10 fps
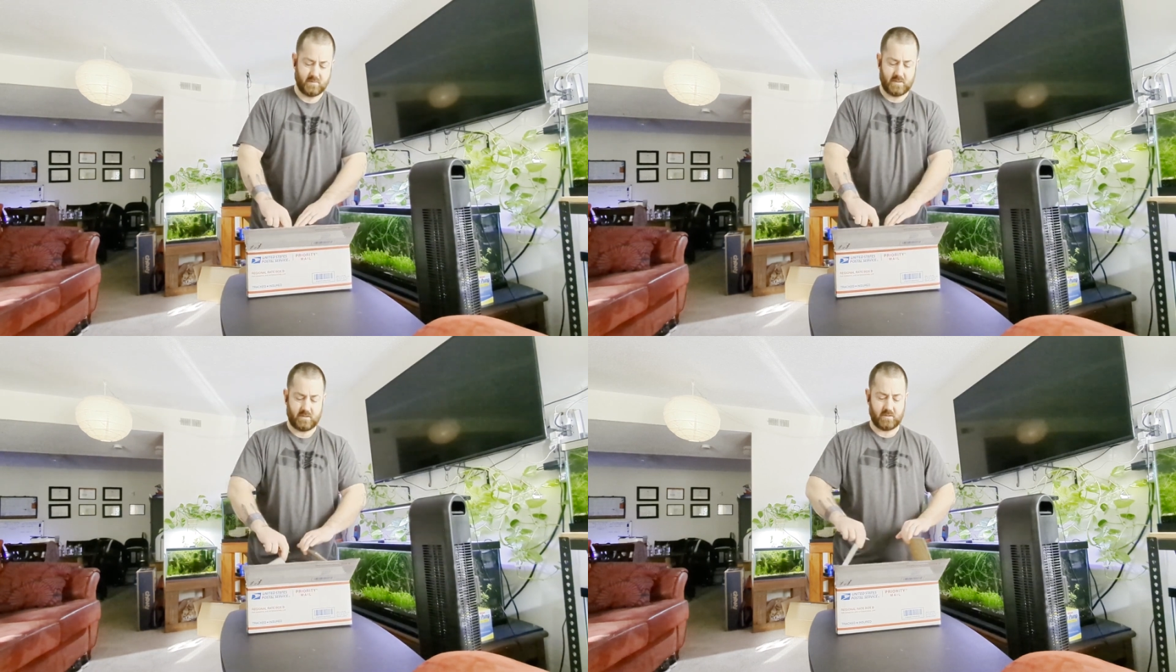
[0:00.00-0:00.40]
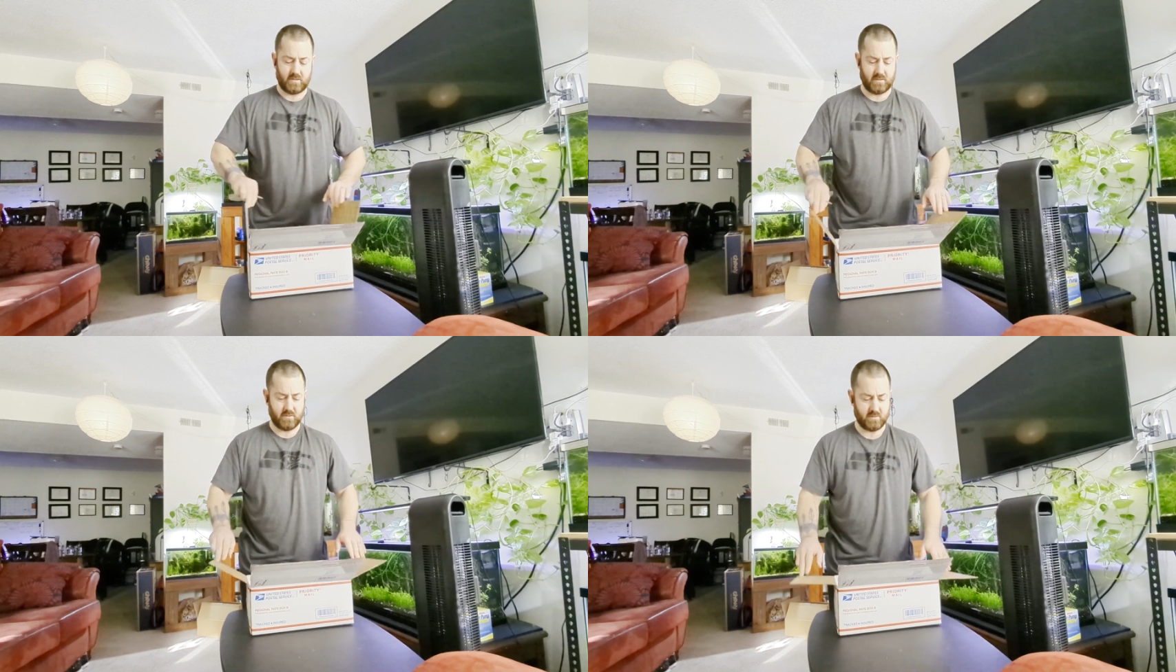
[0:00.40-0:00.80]
They're
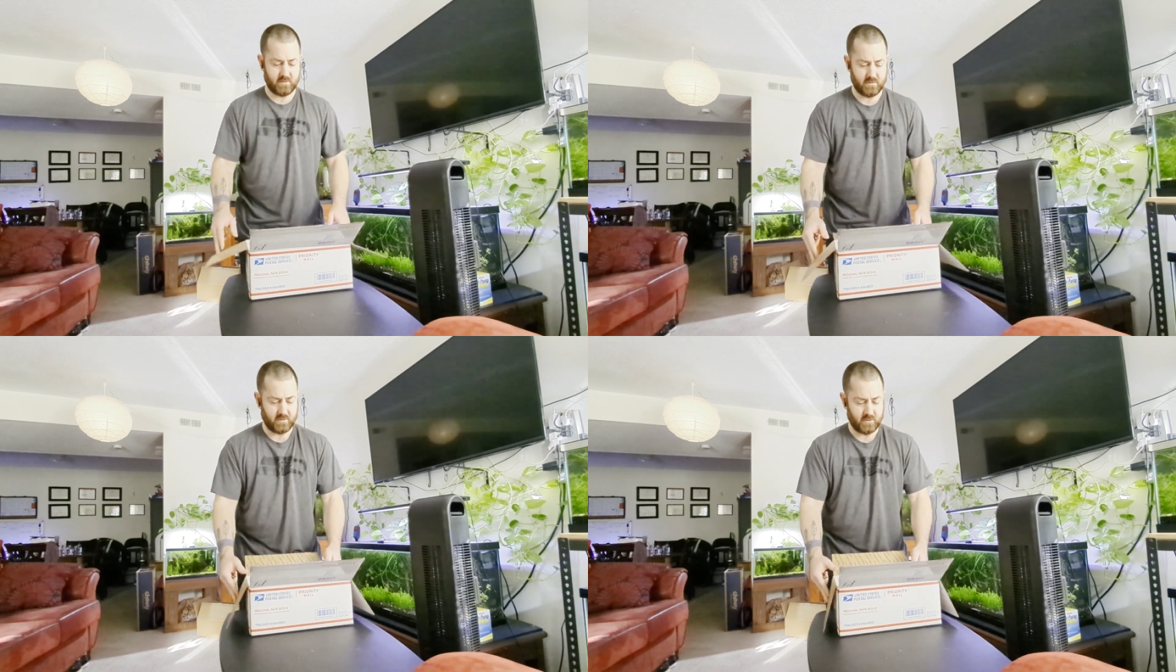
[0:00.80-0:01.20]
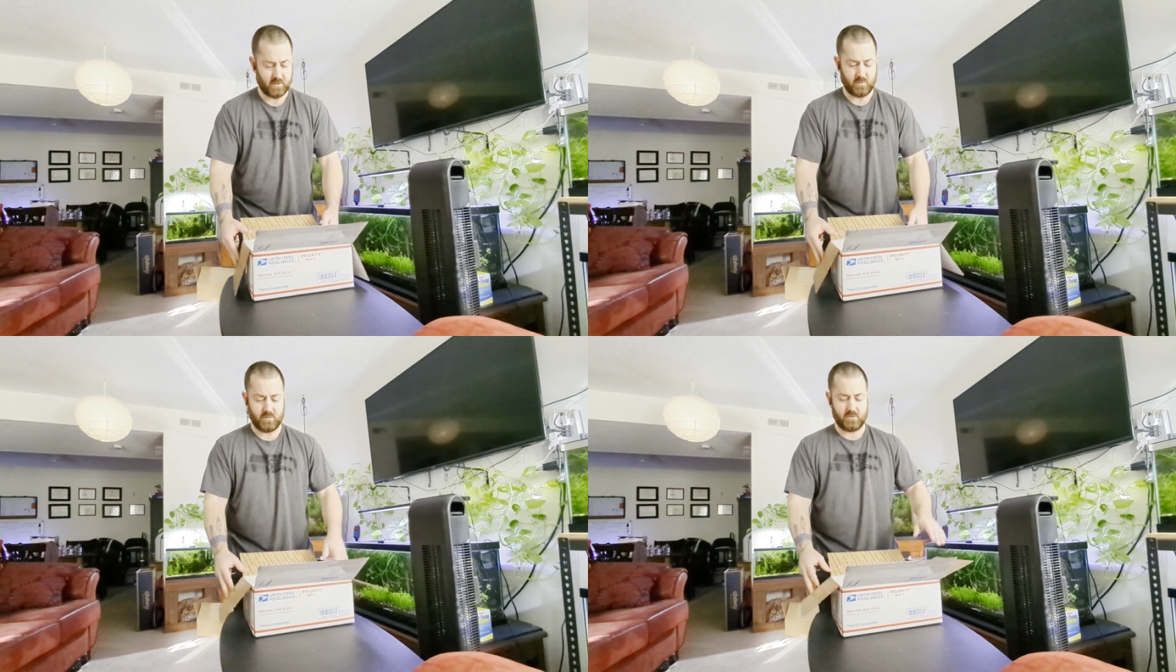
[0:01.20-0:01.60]
gonna
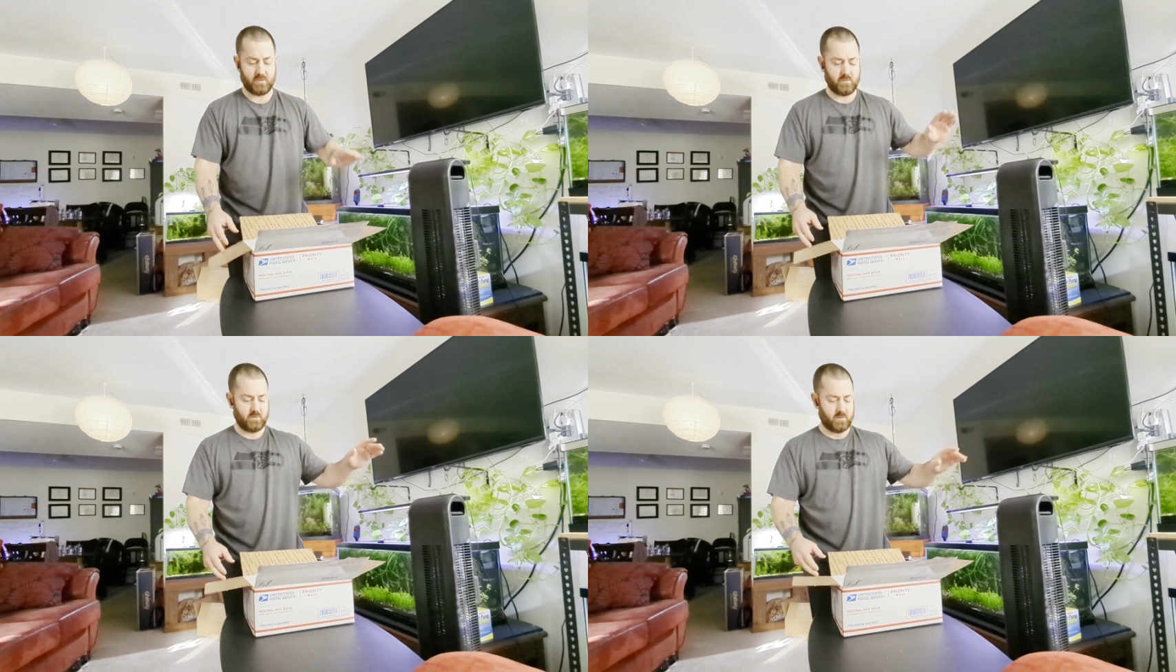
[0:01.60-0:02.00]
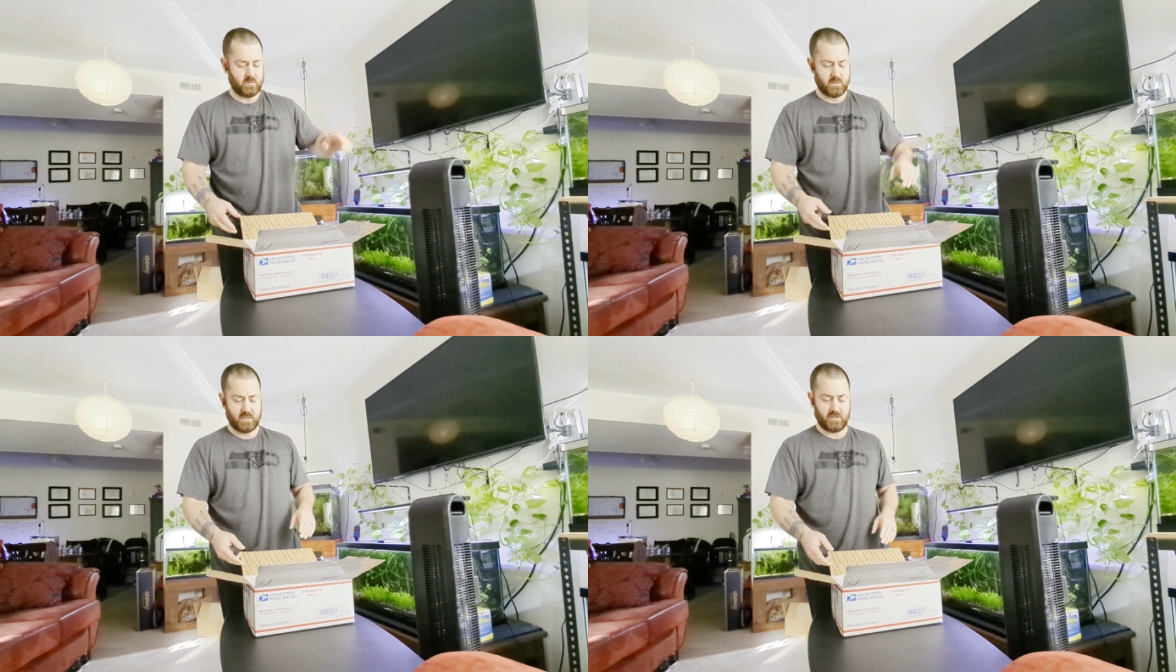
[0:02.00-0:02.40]
go into
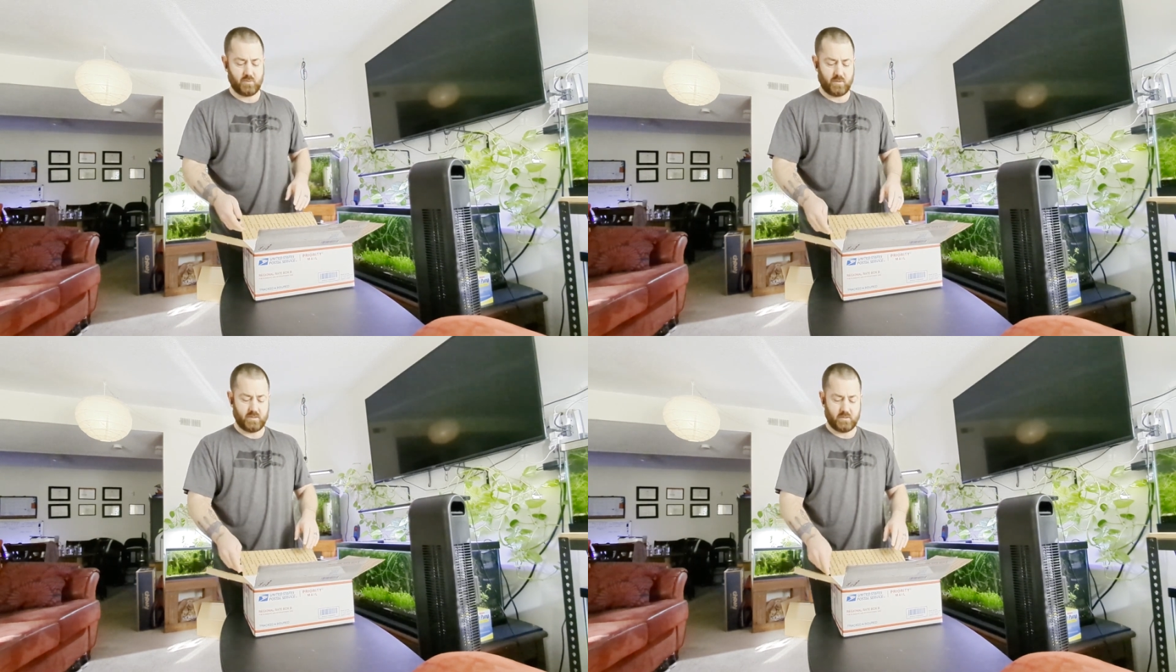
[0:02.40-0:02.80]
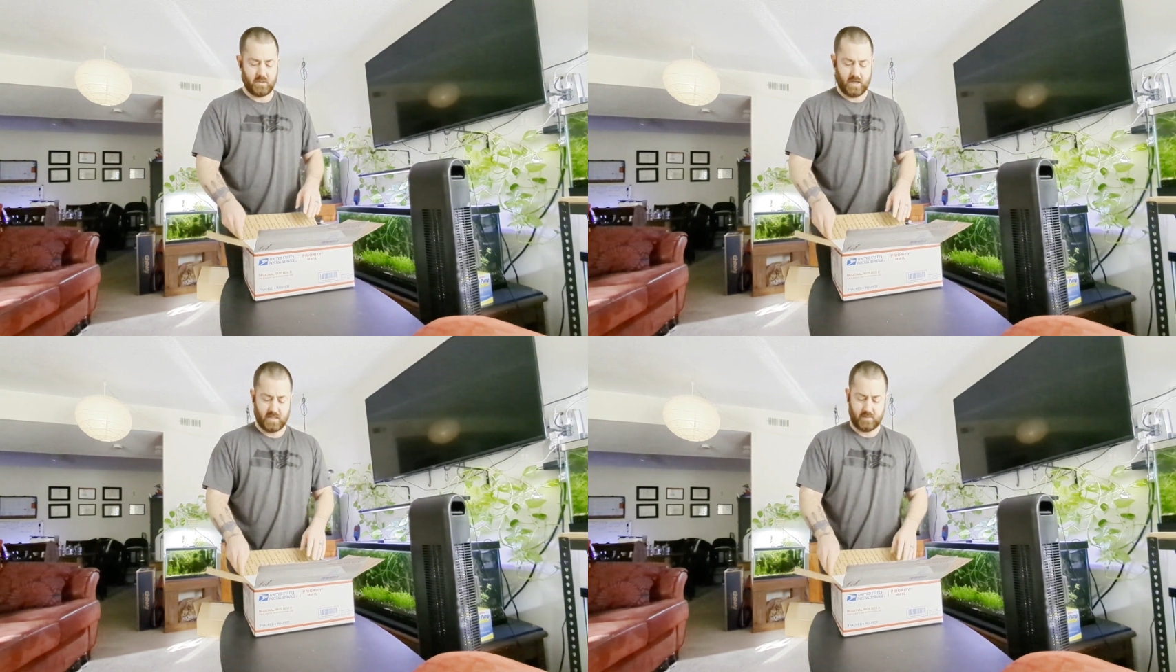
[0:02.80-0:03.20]
a 20
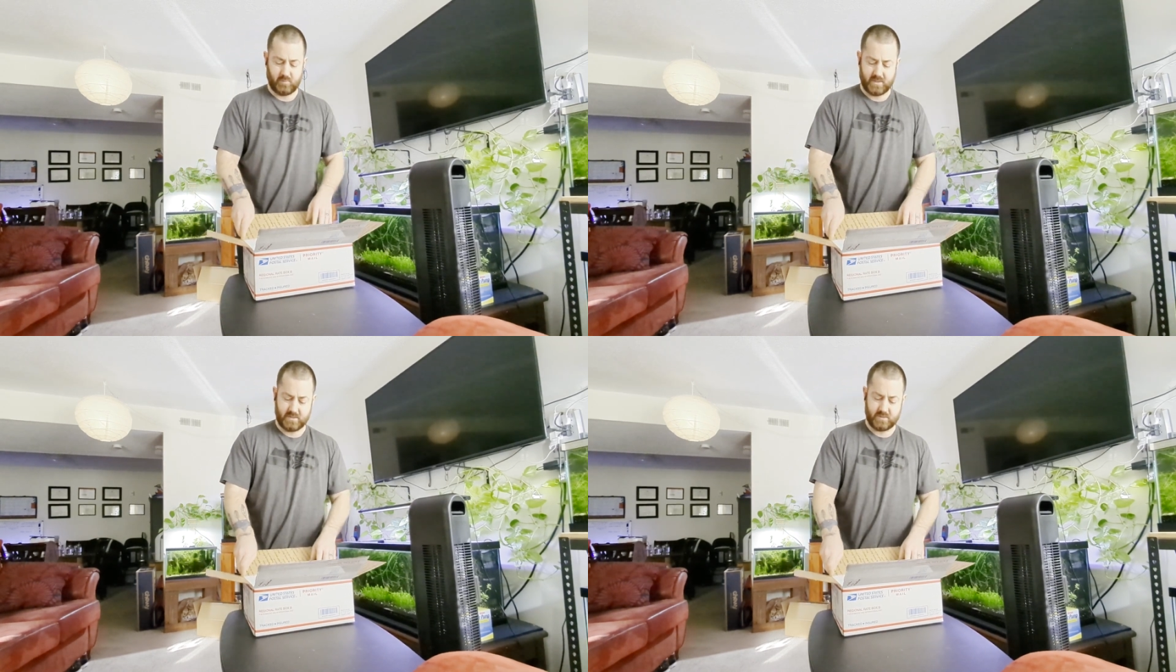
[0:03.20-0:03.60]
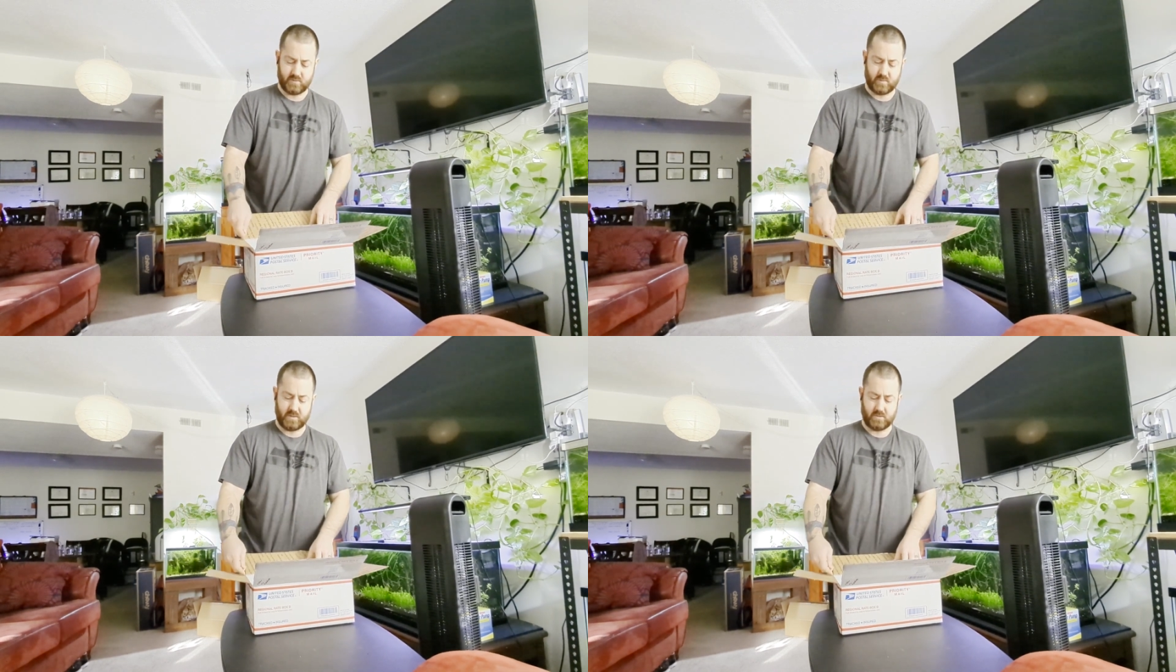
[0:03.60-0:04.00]
highly planted
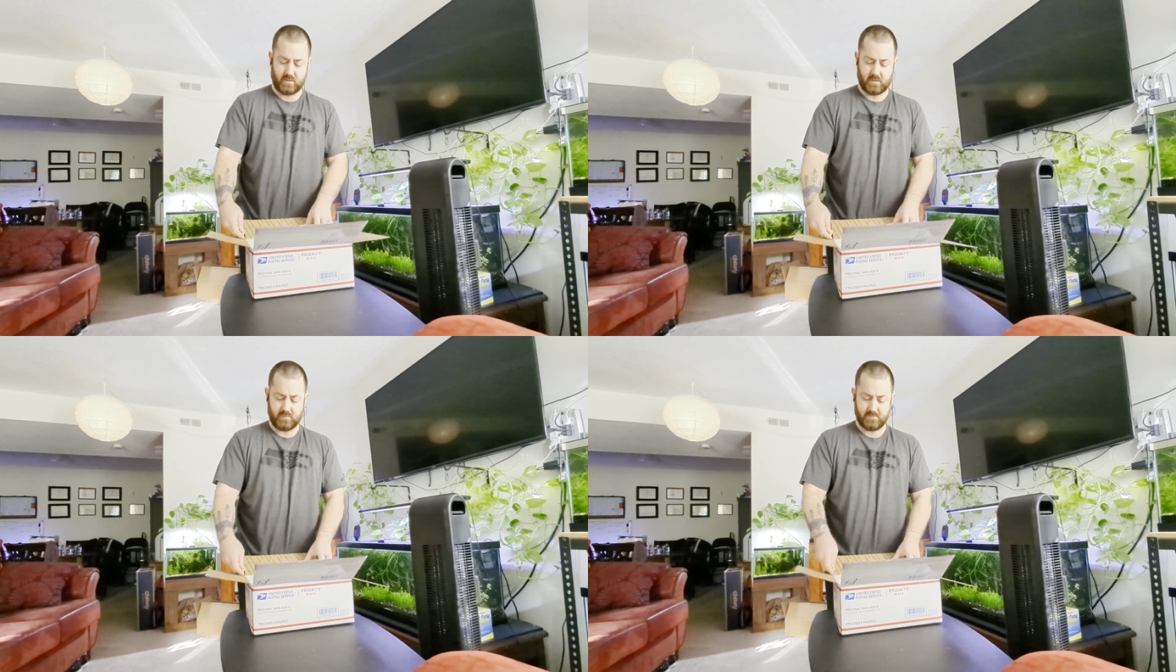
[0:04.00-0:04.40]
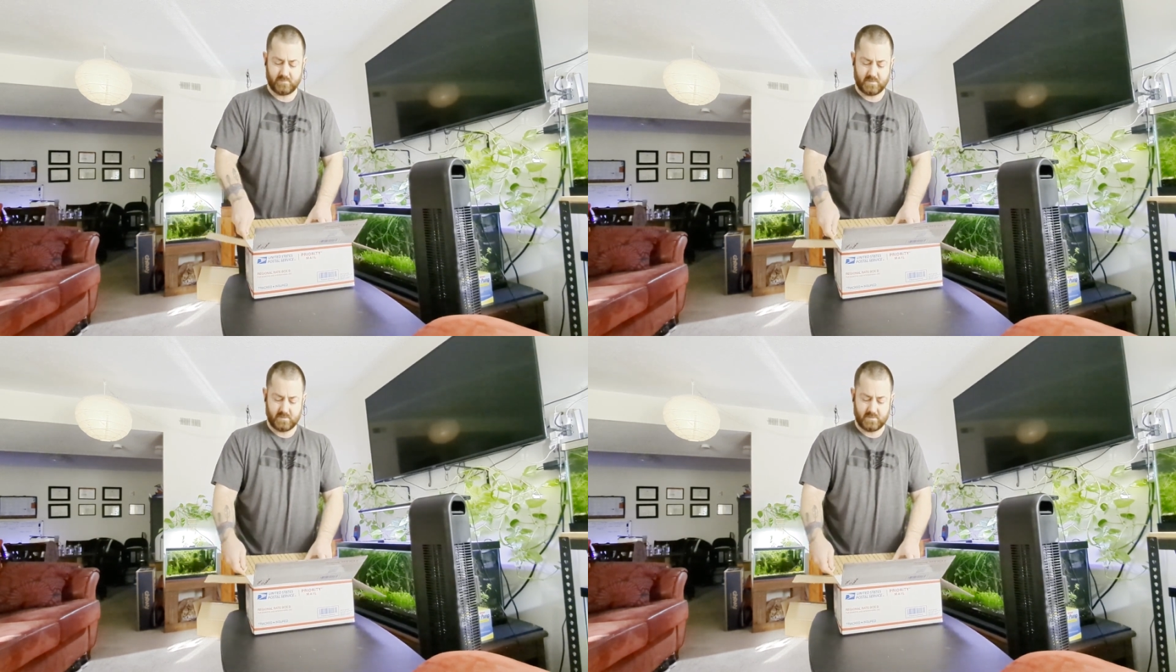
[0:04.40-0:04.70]
20 long.